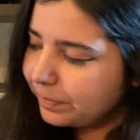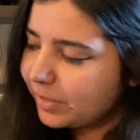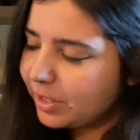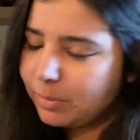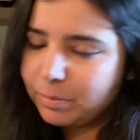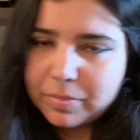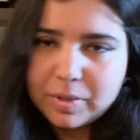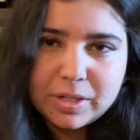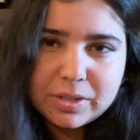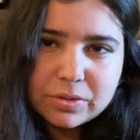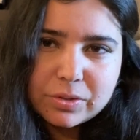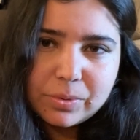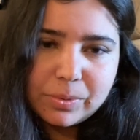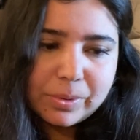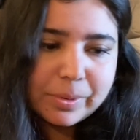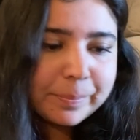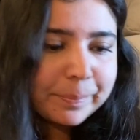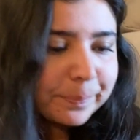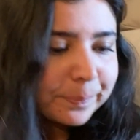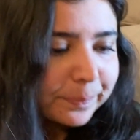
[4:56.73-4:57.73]
but it's cool.
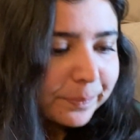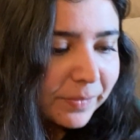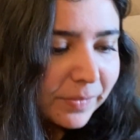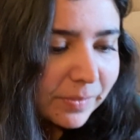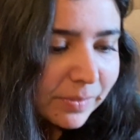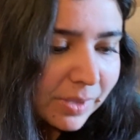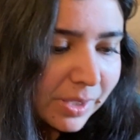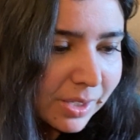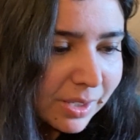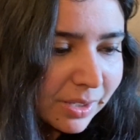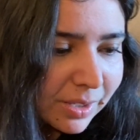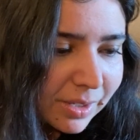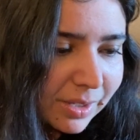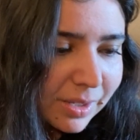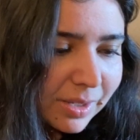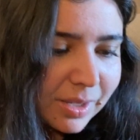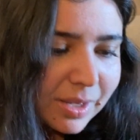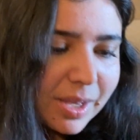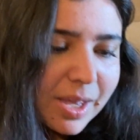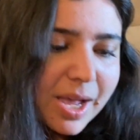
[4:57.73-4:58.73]

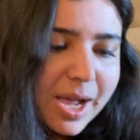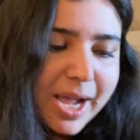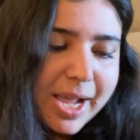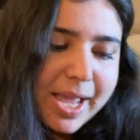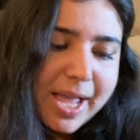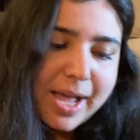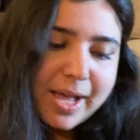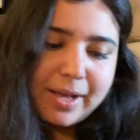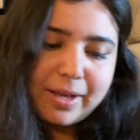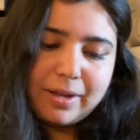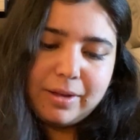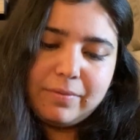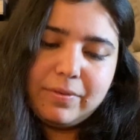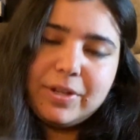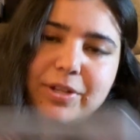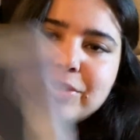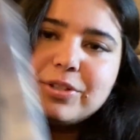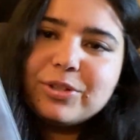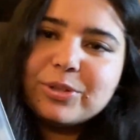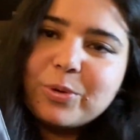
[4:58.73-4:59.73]
I have
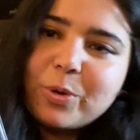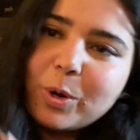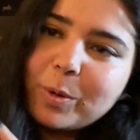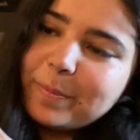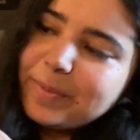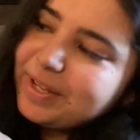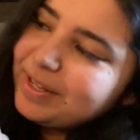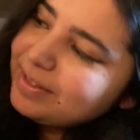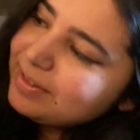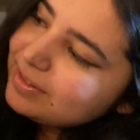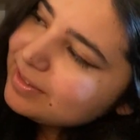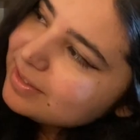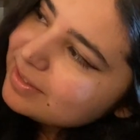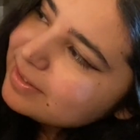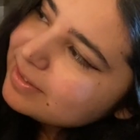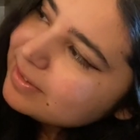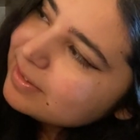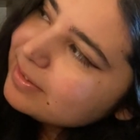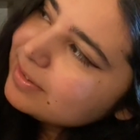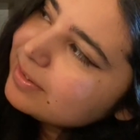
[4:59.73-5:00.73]
Scorpions.
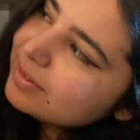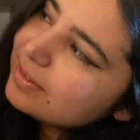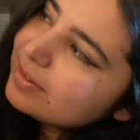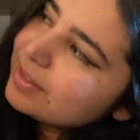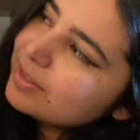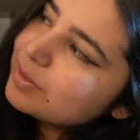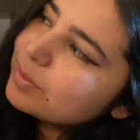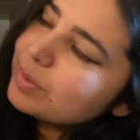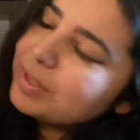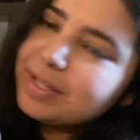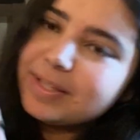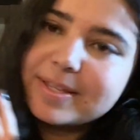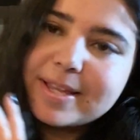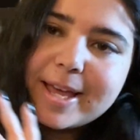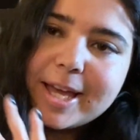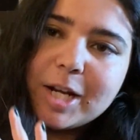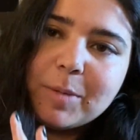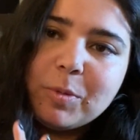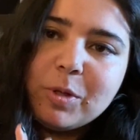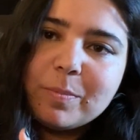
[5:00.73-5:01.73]
This one is
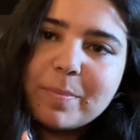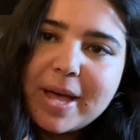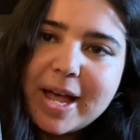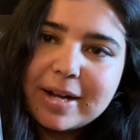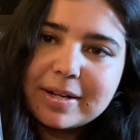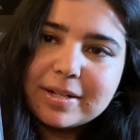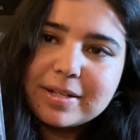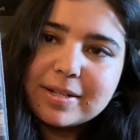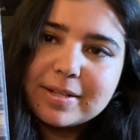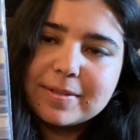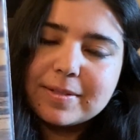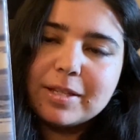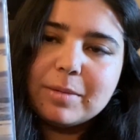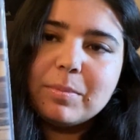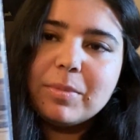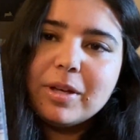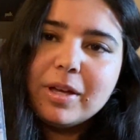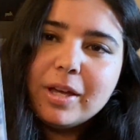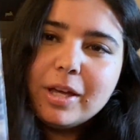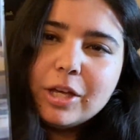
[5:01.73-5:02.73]
Animal Magnetism,
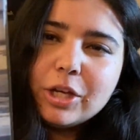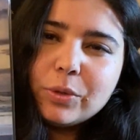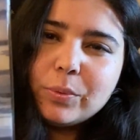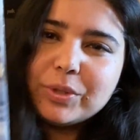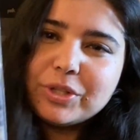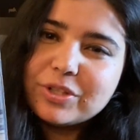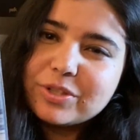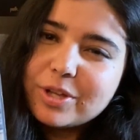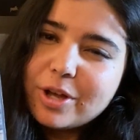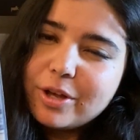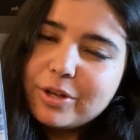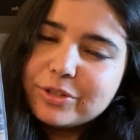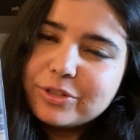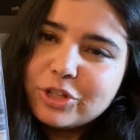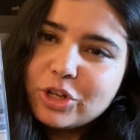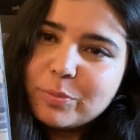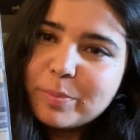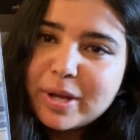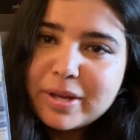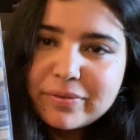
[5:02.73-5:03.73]
which is
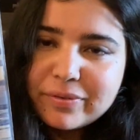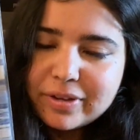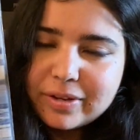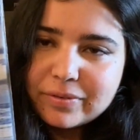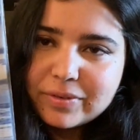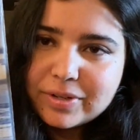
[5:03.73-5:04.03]
also my favorite